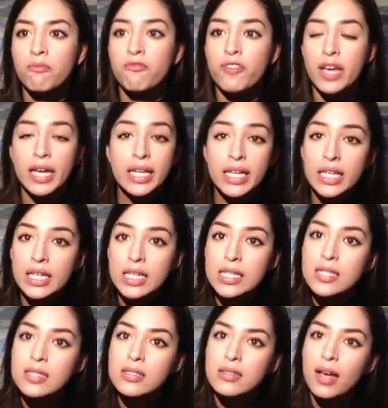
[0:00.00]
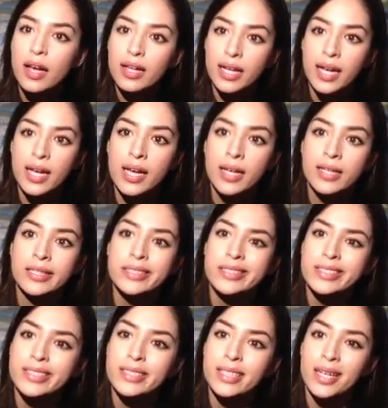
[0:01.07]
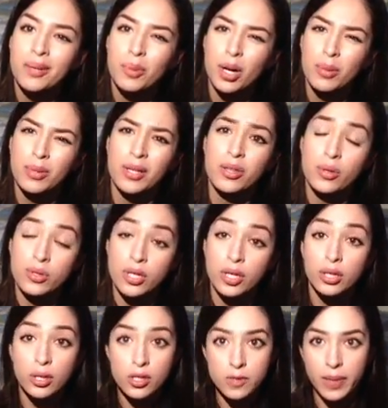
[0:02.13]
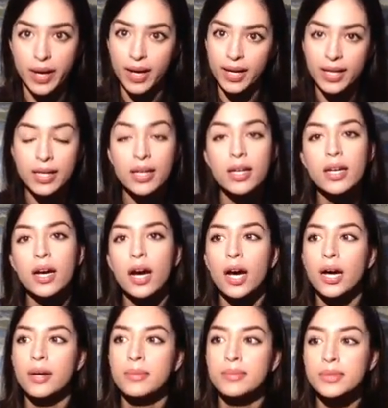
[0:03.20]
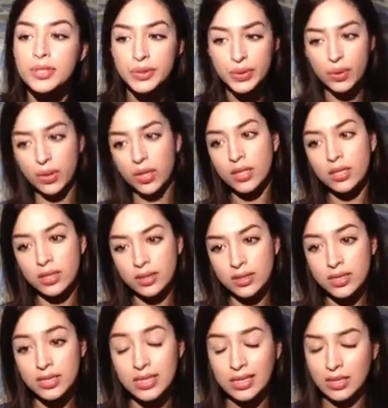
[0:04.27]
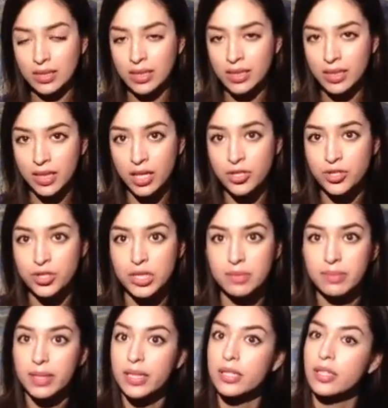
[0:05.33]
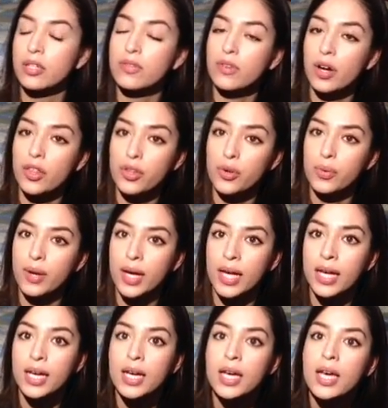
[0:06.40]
Vegas, LA, Santa Barbara, those are close by. New York, still in the country, but farther away.